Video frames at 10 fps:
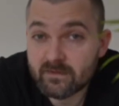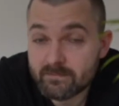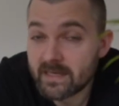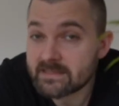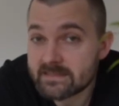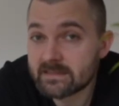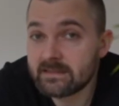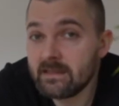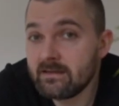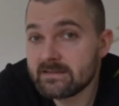basic
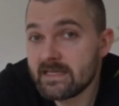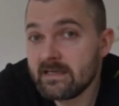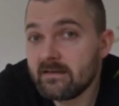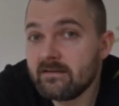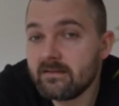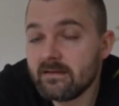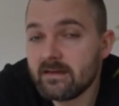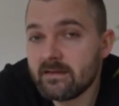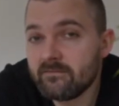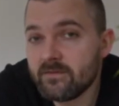latte art
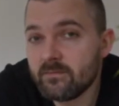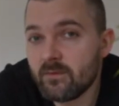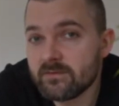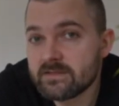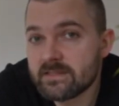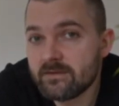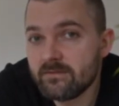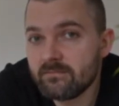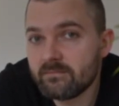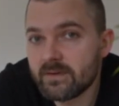if you want
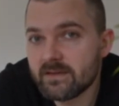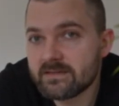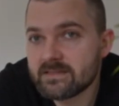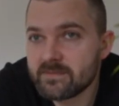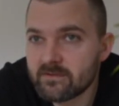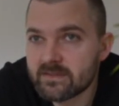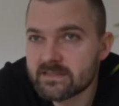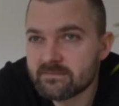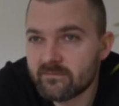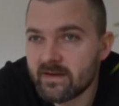to, but to be
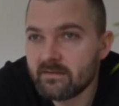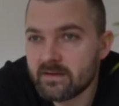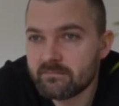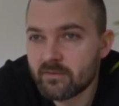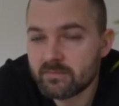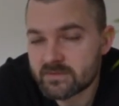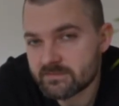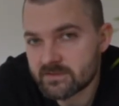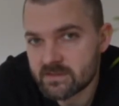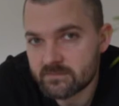honest, without a proper
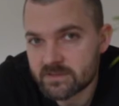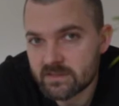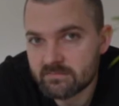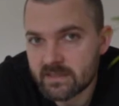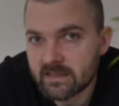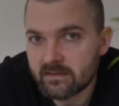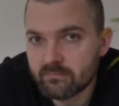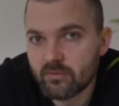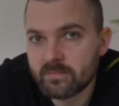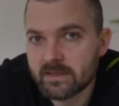espresso machine, making a
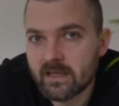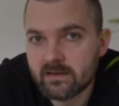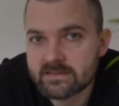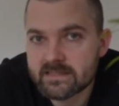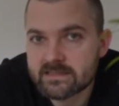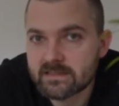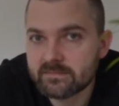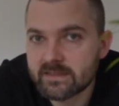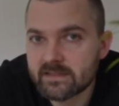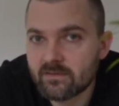proper latte is going to
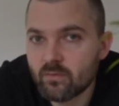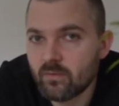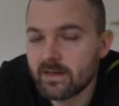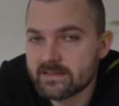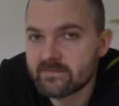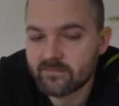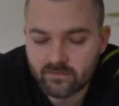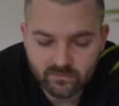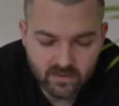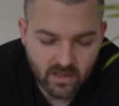be quite
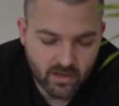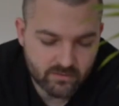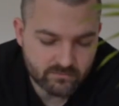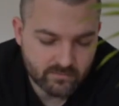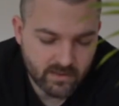difficult at home.